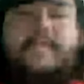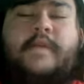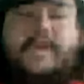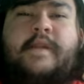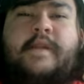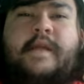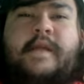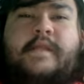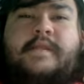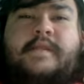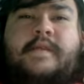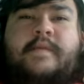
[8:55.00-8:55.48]

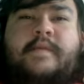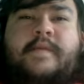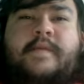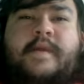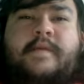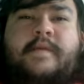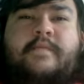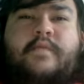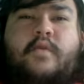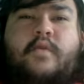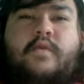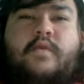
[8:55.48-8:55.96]
think that's going to be
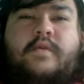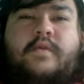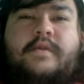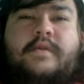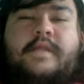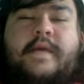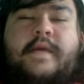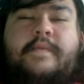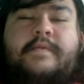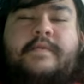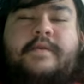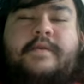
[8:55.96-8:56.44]
an important
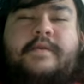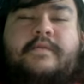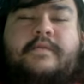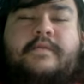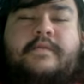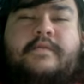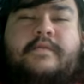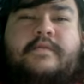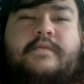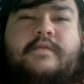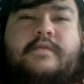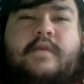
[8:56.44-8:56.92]
step to
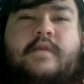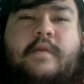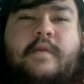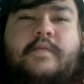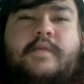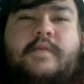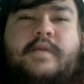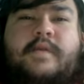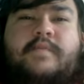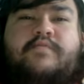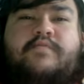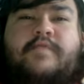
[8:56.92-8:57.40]
sort of stop
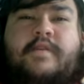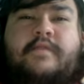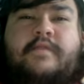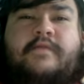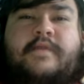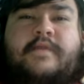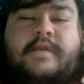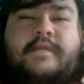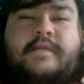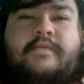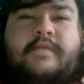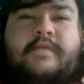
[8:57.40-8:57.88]
the spread of
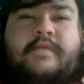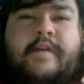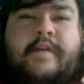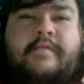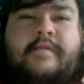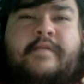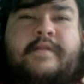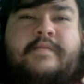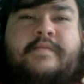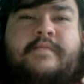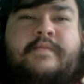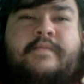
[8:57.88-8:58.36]
this
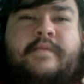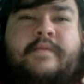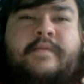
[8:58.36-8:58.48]
virus,